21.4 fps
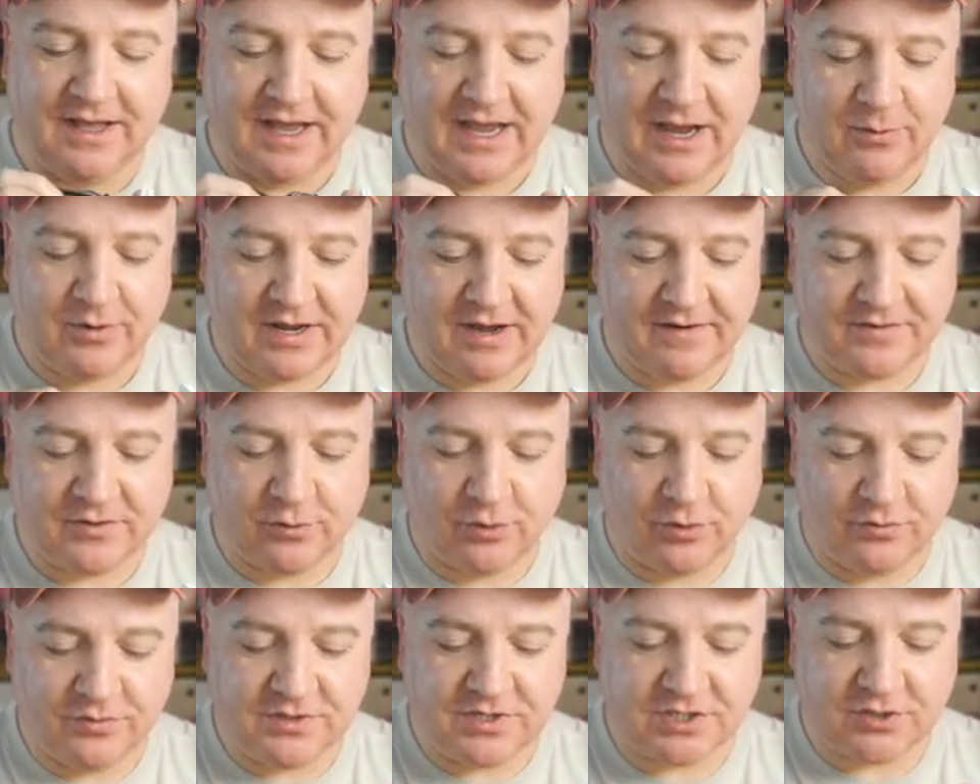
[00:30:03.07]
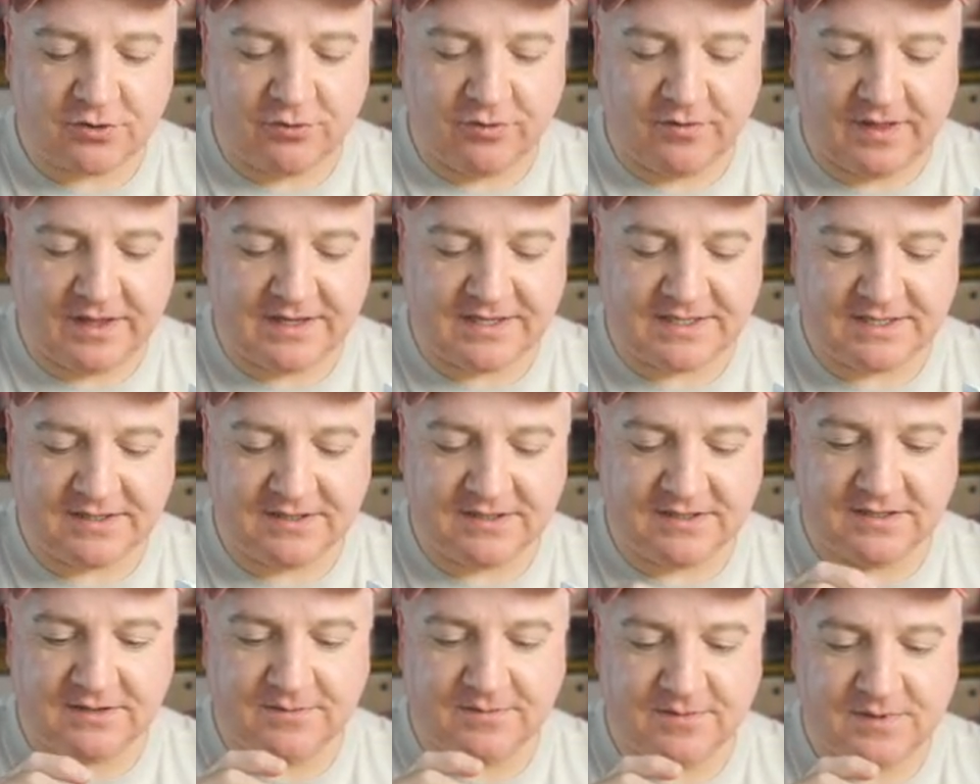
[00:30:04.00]
I would have to unscrew this
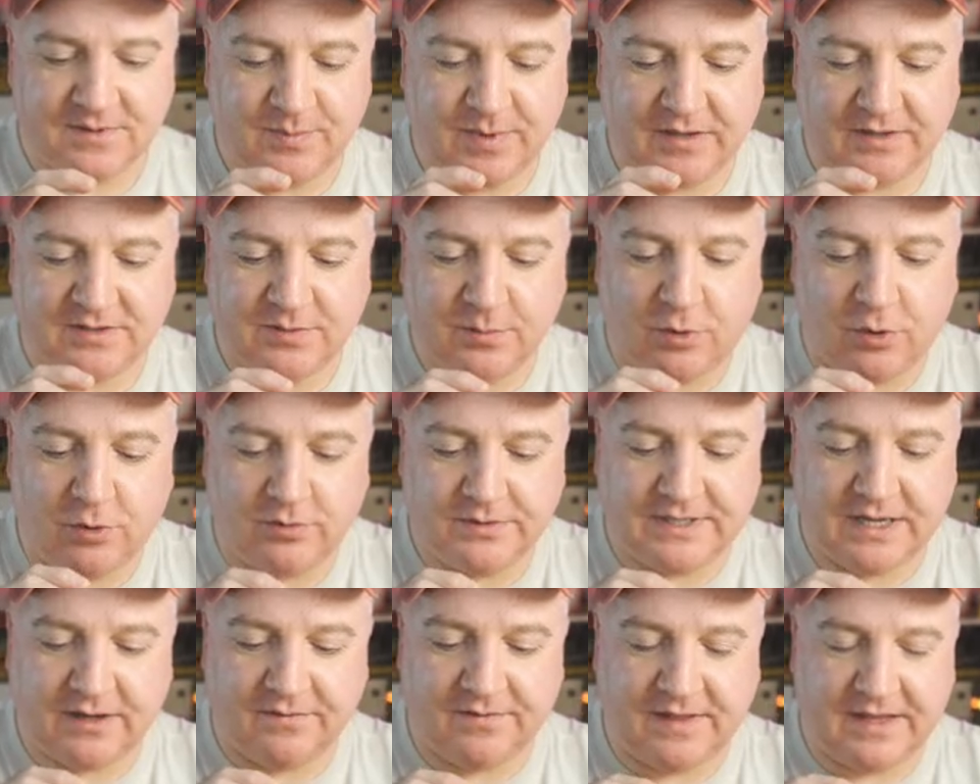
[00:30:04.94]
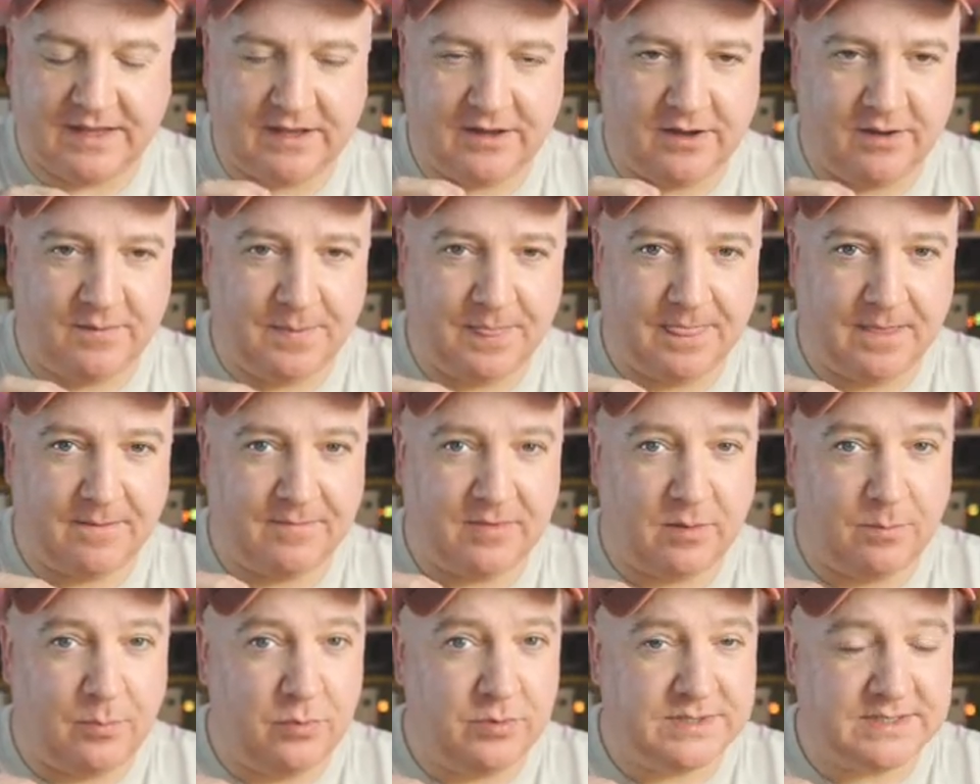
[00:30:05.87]
to be able to hold down the, uh,
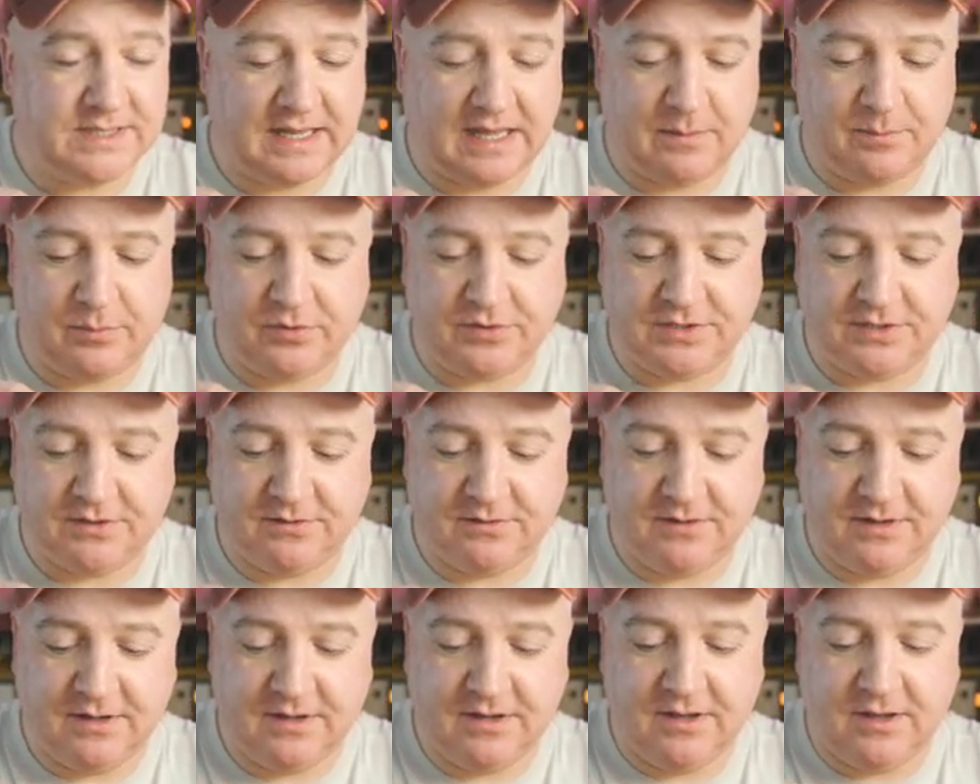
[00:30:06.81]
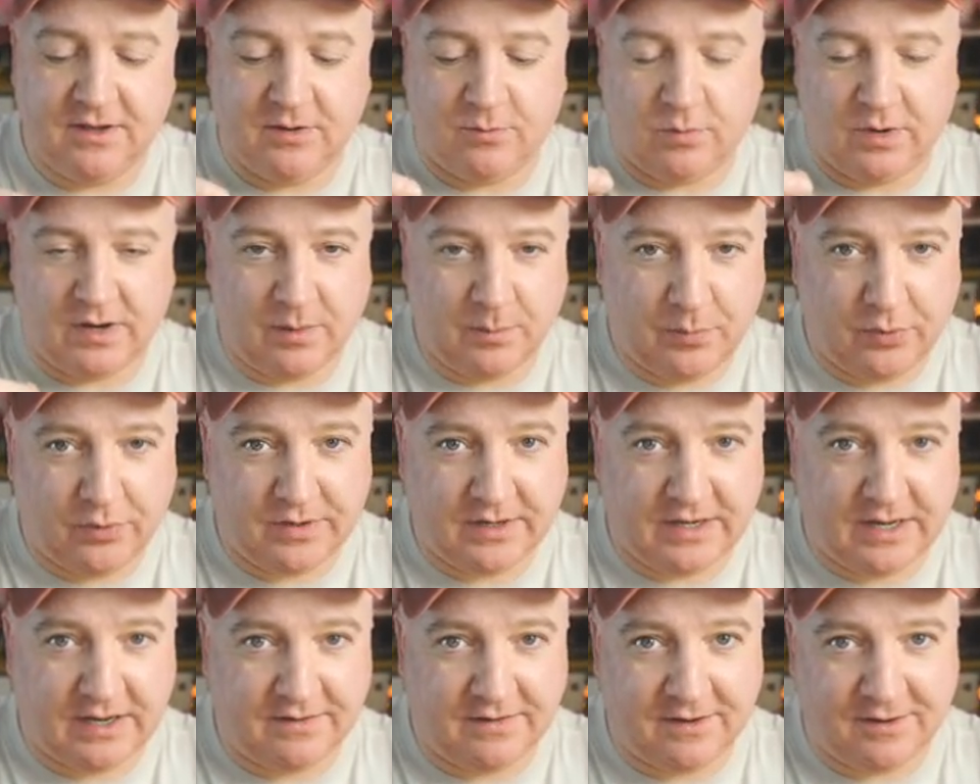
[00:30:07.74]
the boot select button while I'm
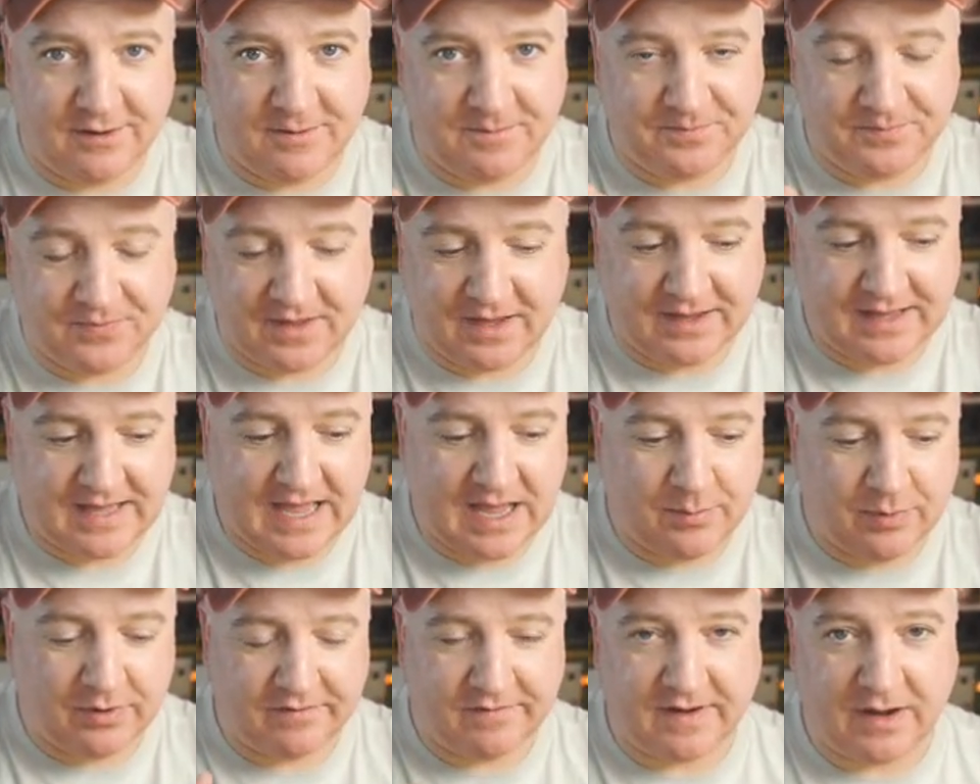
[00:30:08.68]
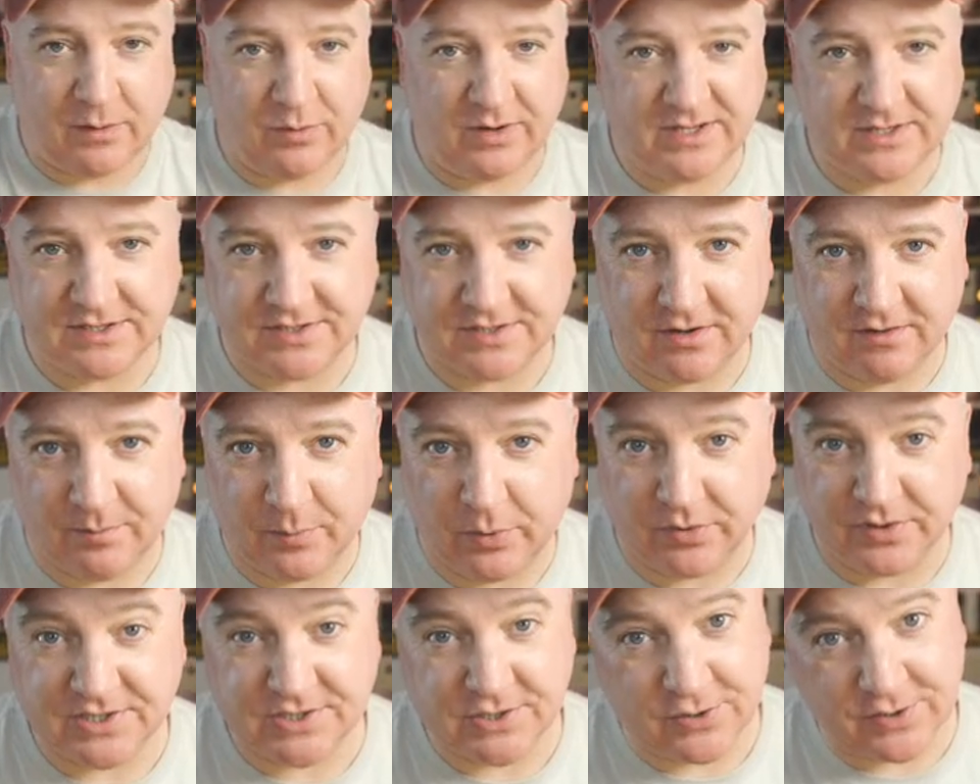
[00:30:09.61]
putting in the um, a cable if I wanted to sort of
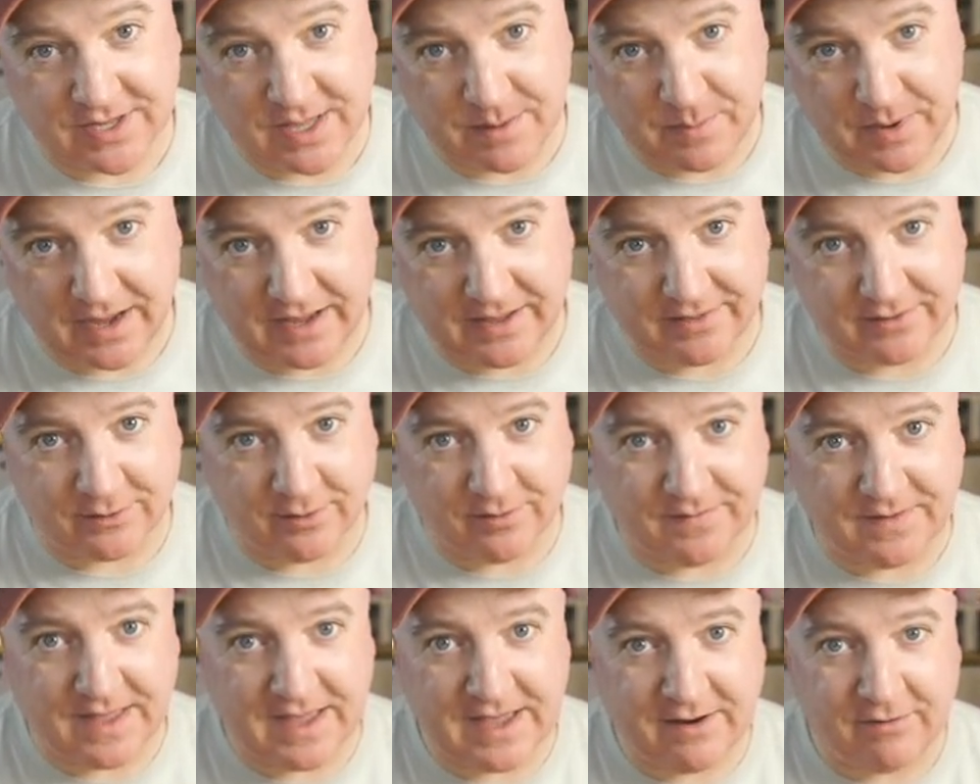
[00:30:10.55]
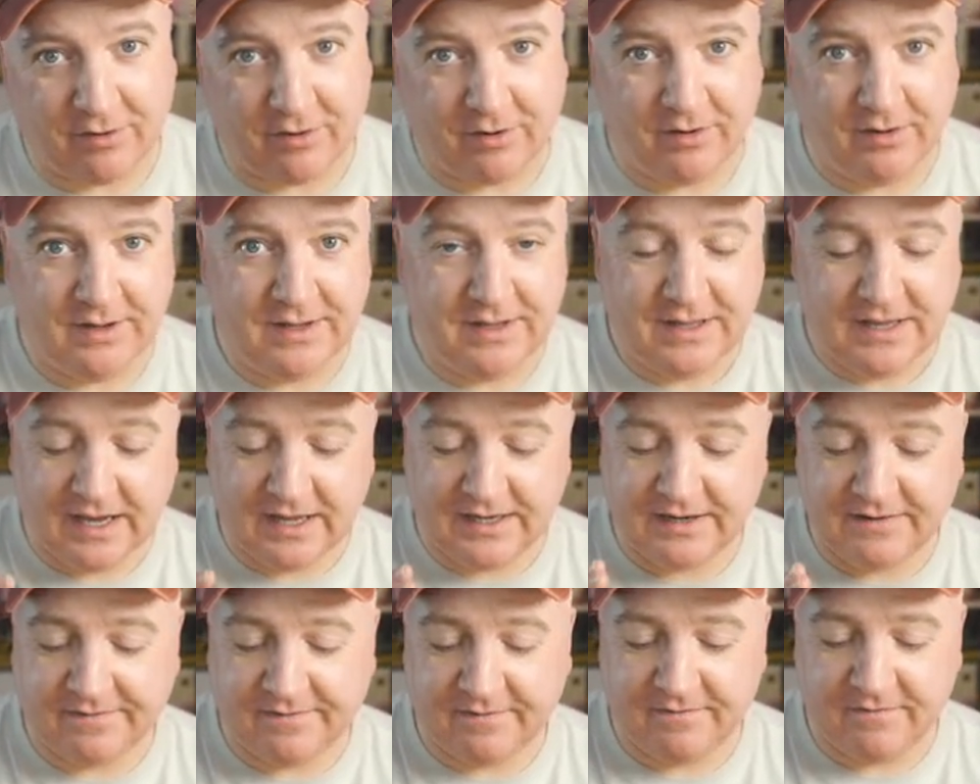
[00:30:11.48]
put Circuit Python on there or a
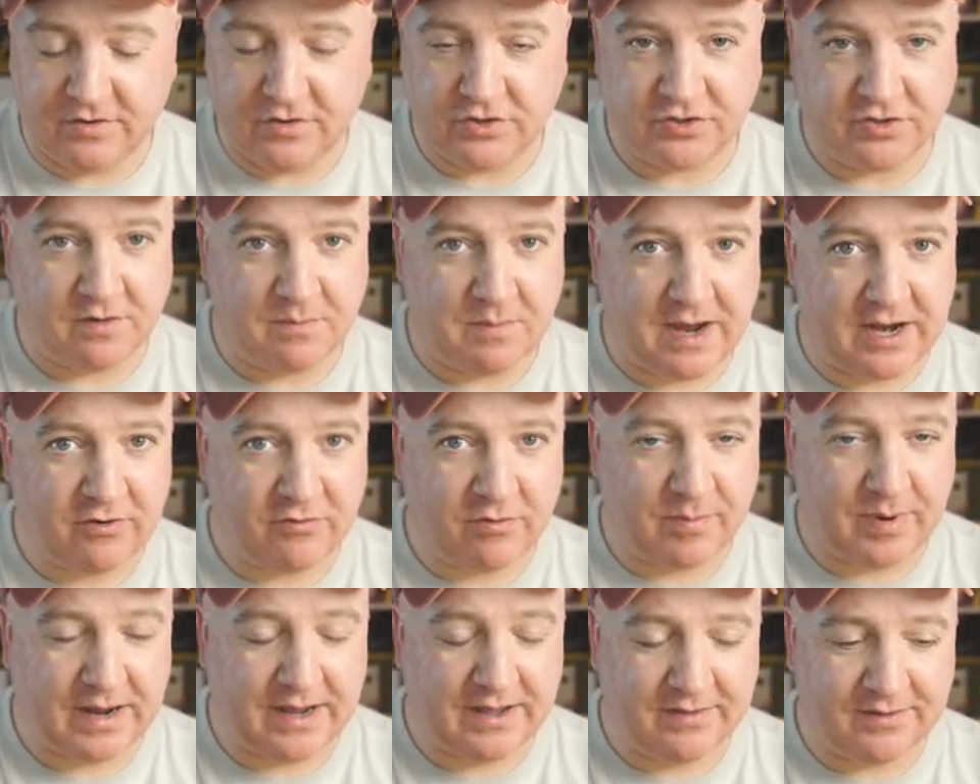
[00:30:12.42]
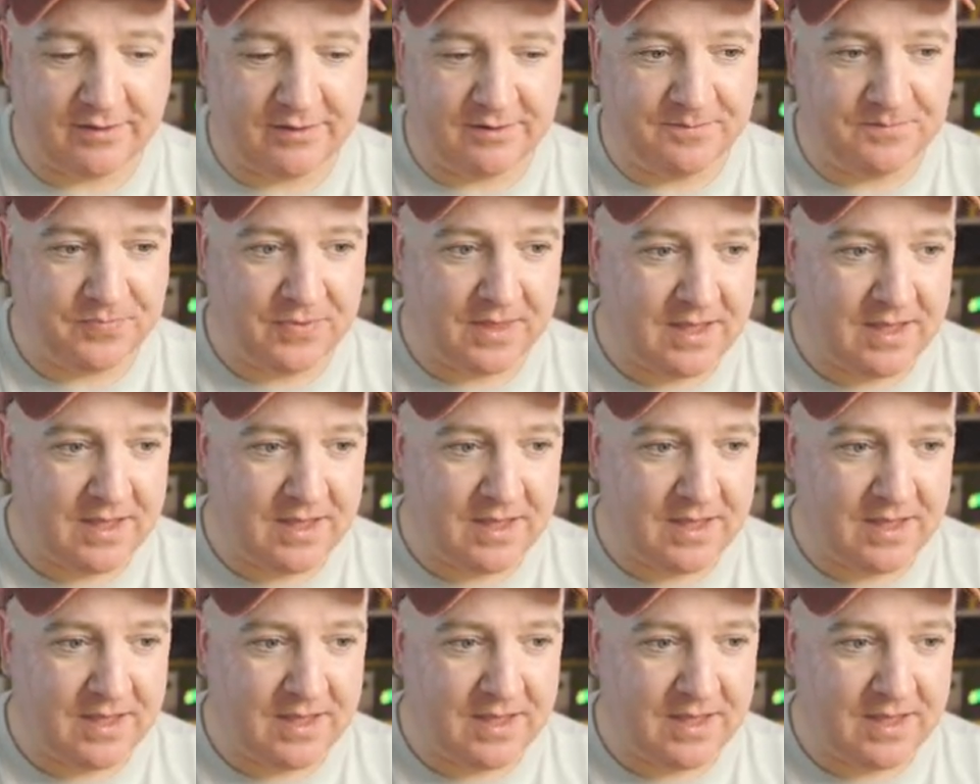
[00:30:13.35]
different version of MicroPython.